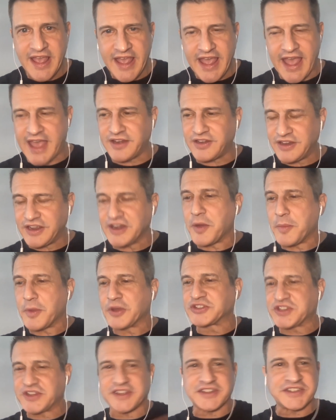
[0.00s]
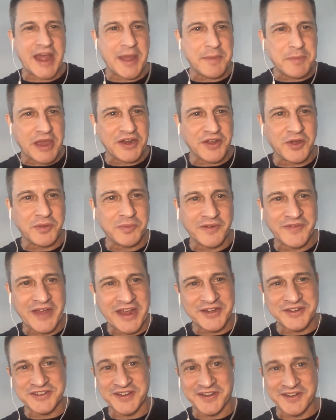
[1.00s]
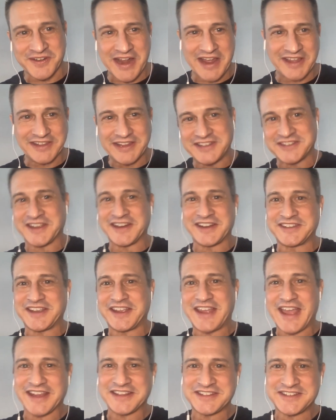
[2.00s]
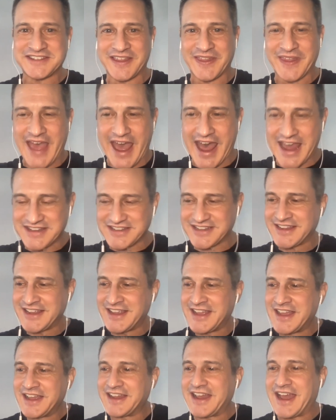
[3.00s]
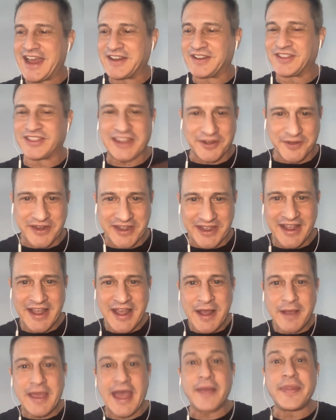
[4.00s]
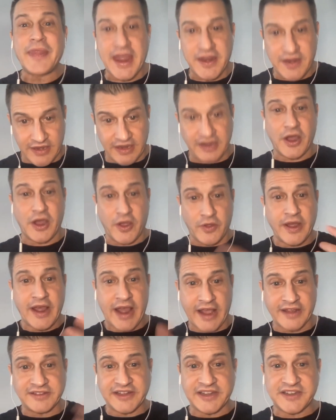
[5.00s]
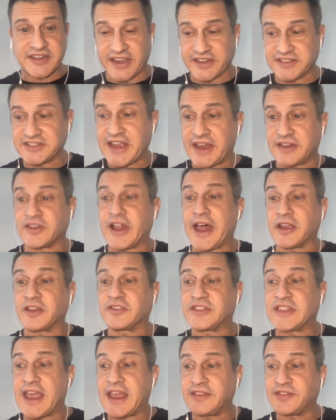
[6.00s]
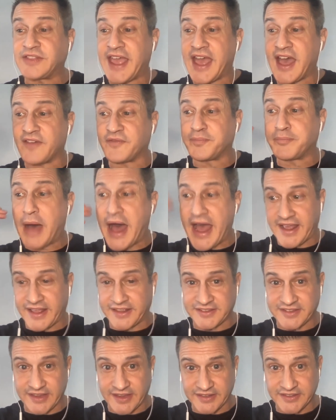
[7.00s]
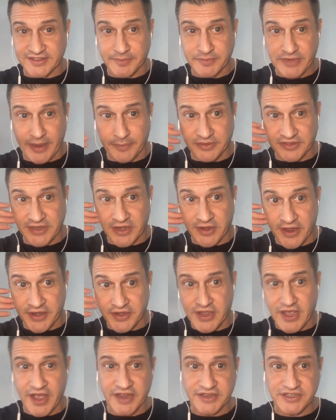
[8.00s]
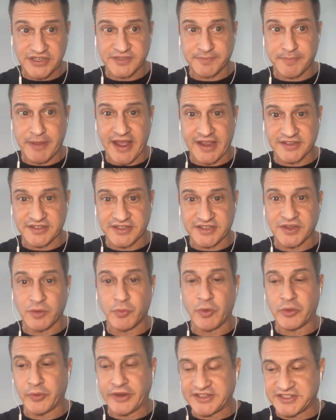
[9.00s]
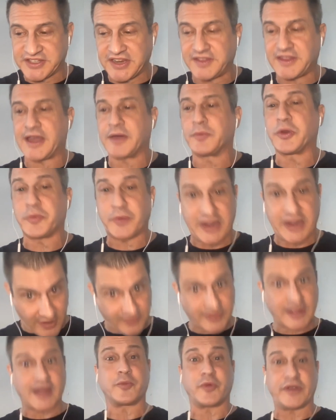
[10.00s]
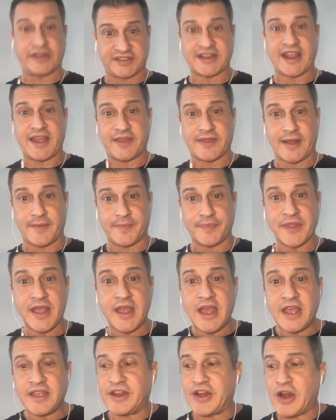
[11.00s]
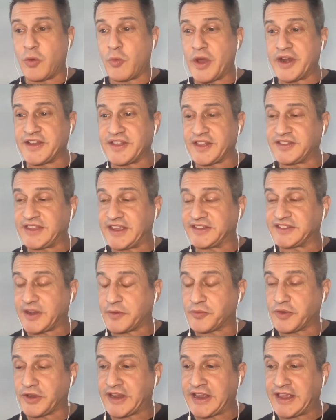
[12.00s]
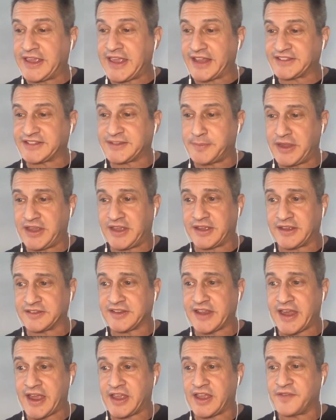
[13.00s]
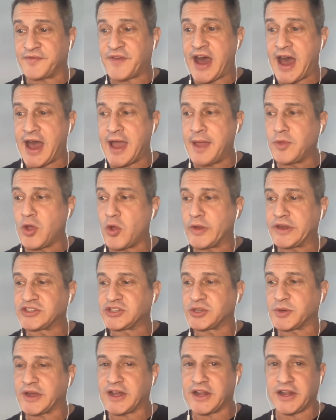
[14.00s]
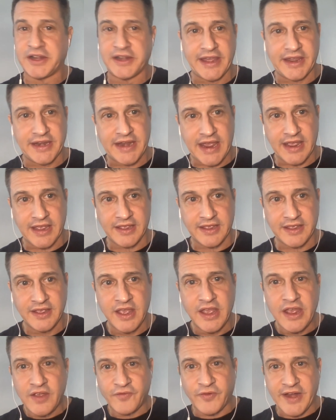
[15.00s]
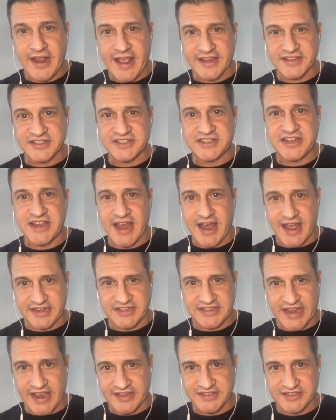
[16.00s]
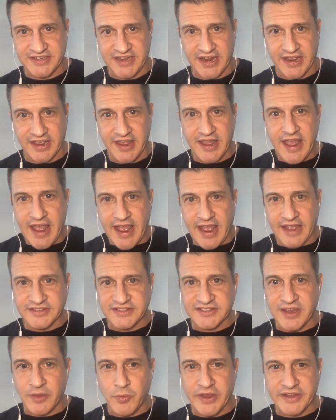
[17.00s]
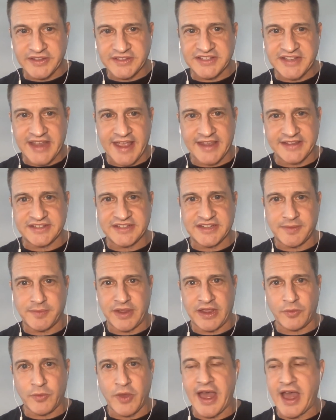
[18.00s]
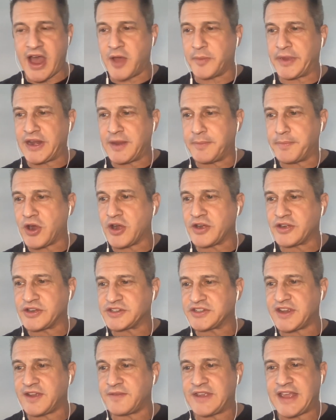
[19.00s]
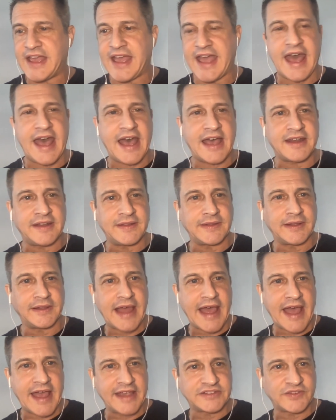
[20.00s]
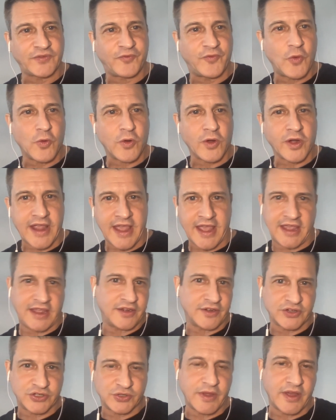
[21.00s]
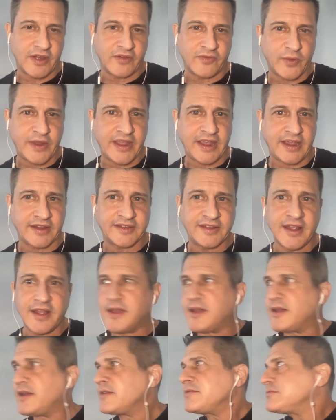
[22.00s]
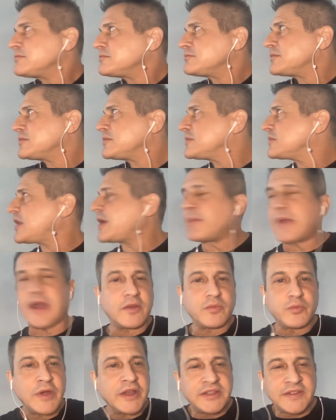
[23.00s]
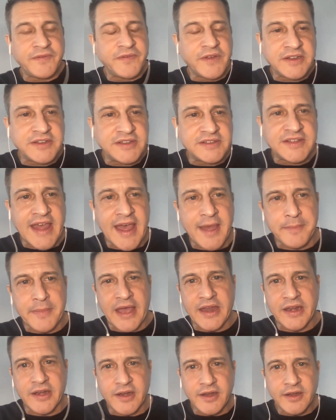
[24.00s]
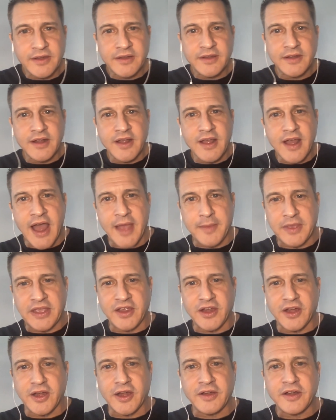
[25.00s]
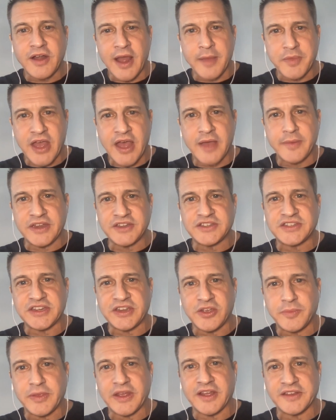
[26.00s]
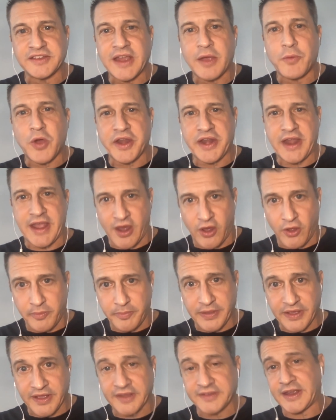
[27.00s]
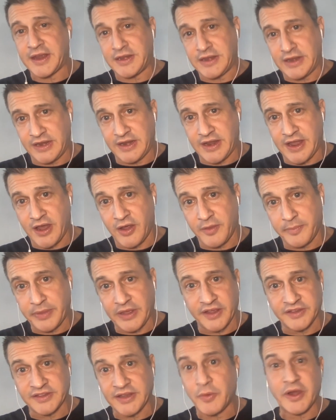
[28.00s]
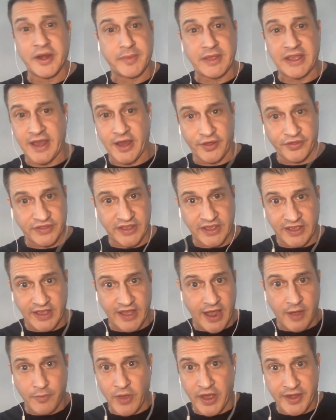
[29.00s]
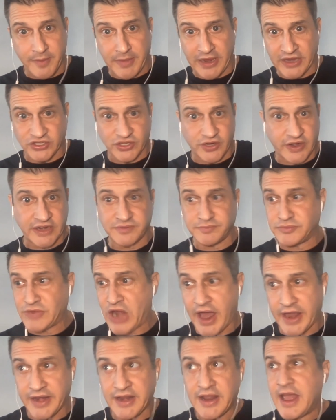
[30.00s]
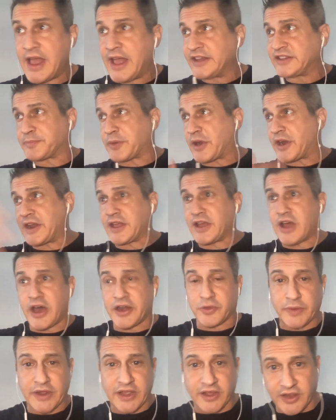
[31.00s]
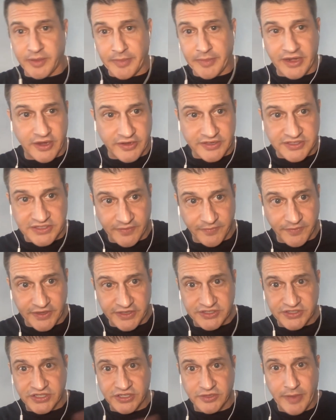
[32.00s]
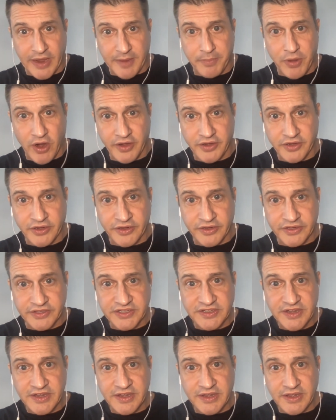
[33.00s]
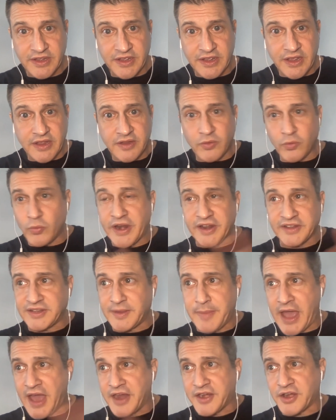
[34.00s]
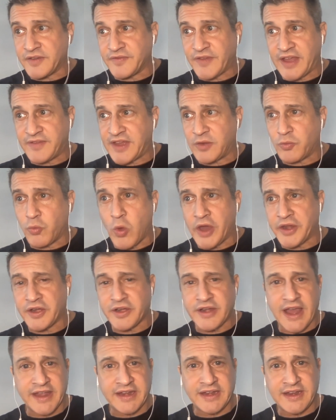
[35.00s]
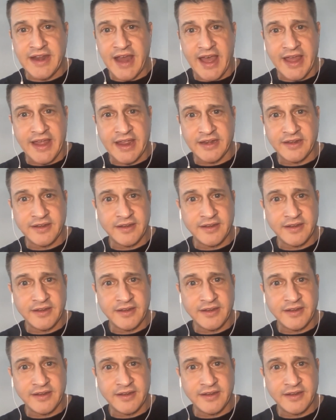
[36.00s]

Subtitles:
And, most of the time medical providers are at least going to say yes to that in theory. And then, as LaDeia said, like they have biases. Sometimes they're unconscious biases. And when we see them, when we hear them, we say them. One of the things that really gets me is like, if I'm going to a clinic for STI testing and someone says to me, well, how many partners have you had in the last 4, 8, or 12 weeks? I'm like, what the fuck does that matter? I'm here. I'm coming to you because I want help, because I need help, because I want to be healthy. I want to make sure I'm not spreading gonorrhea, chlamydia, or syphilis to my partners. What does it matter if I've had 1 or 99?